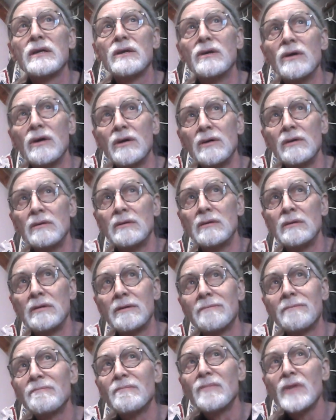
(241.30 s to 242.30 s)
girl.
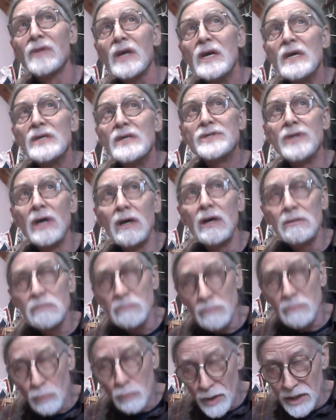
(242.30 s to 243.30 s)

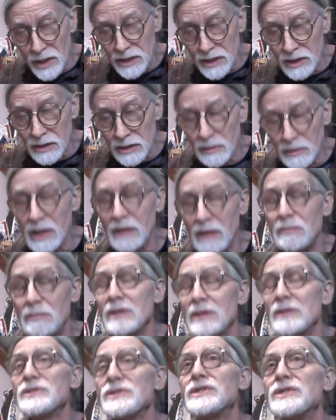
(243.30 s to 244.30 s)
Somewhere I
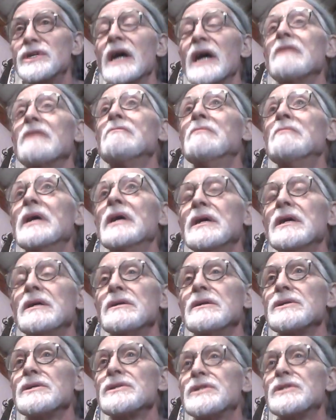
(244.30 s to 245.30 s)
must have
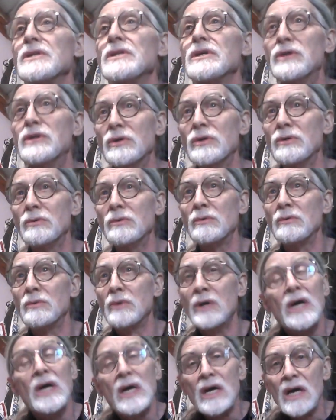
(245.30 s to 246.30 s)
missed a cue,
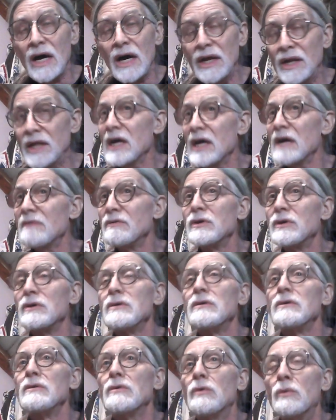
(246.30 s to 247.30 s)
I
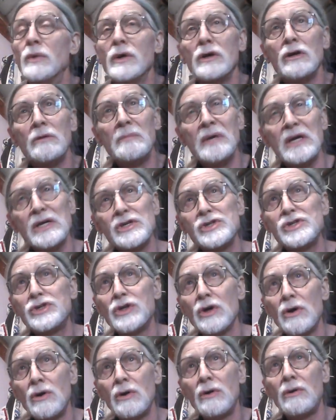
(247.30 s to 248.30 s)
never will be
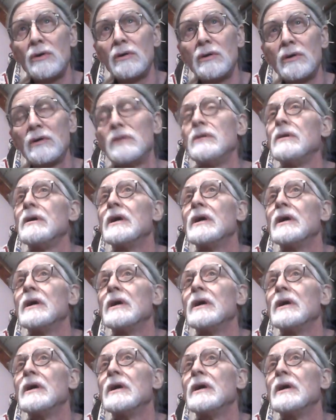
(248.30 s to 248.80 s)
sure.